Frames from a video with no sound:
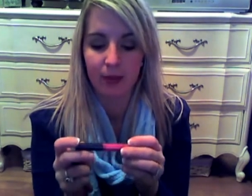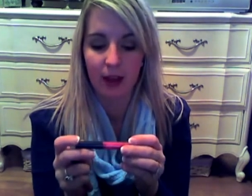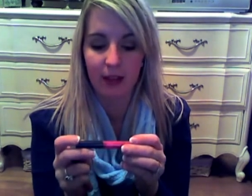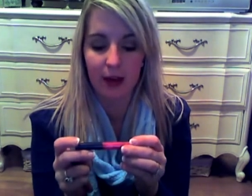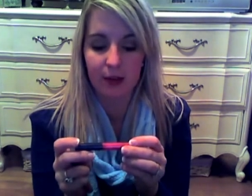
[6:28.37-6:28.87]

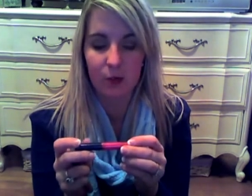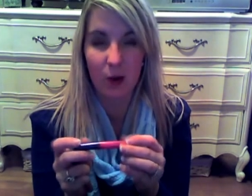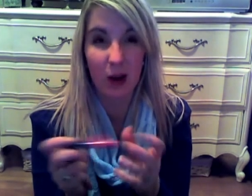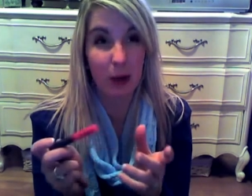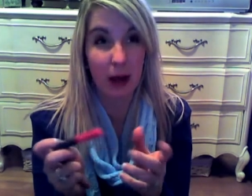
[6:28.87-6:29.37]
And that was
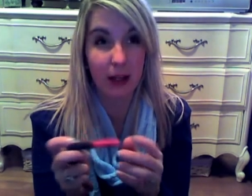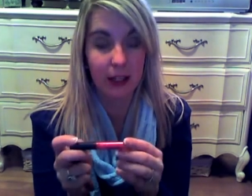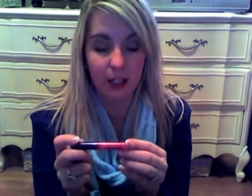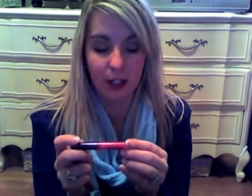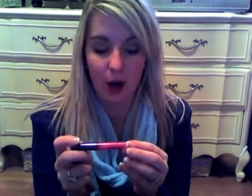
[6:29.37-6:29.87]
what, probably a
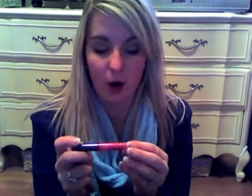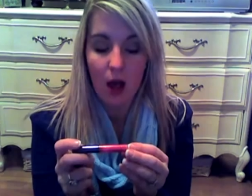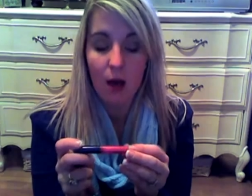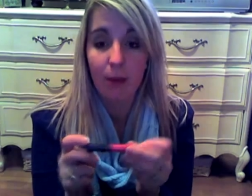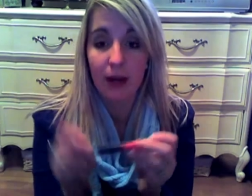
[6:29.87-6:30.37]
year ago.
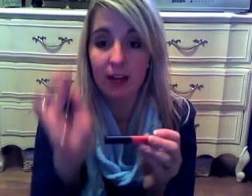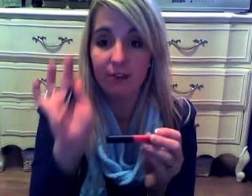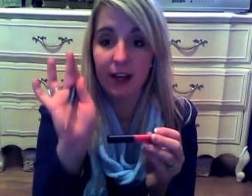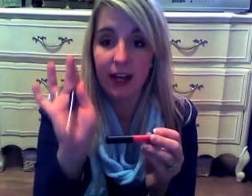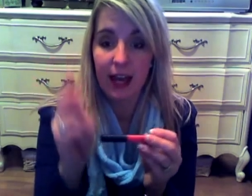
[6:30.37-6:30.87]
But
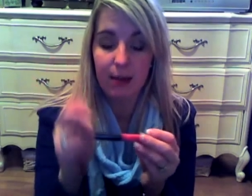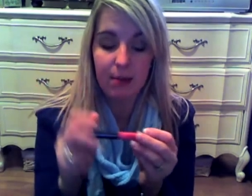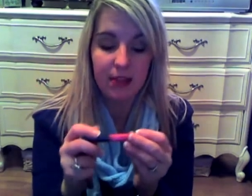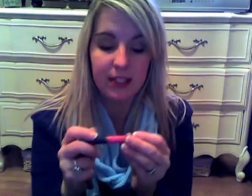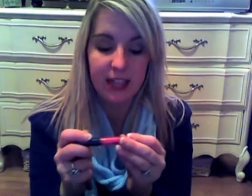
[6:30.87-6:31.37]
if it came
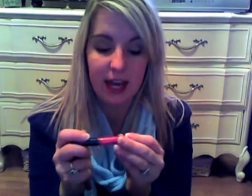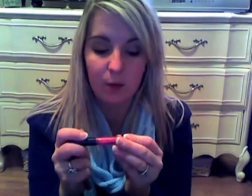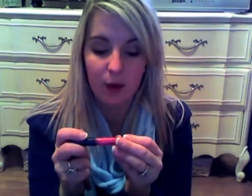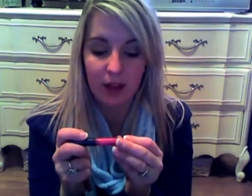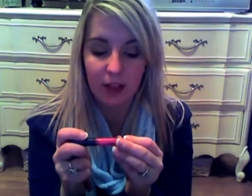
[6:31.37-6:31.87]
in the
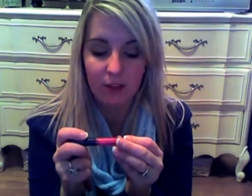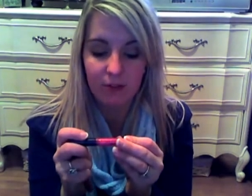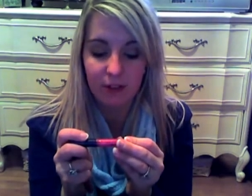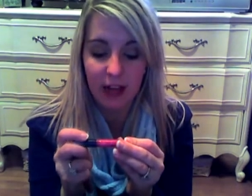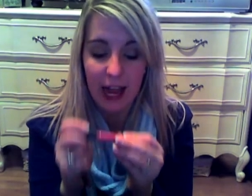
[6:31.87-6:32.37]
set with
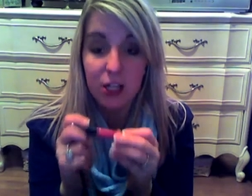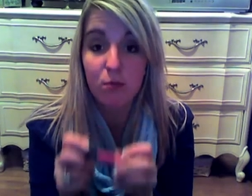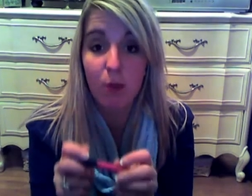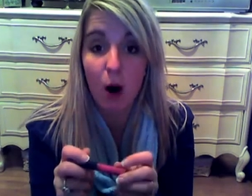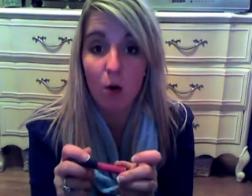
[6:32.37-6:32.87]

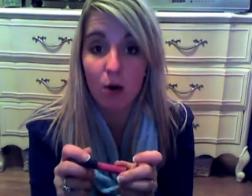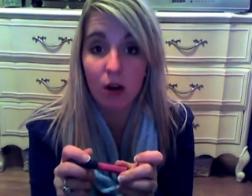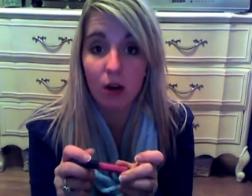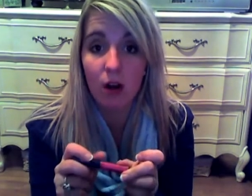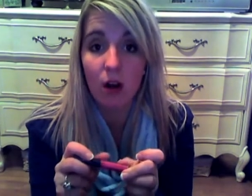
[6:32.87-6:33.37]
flash mode,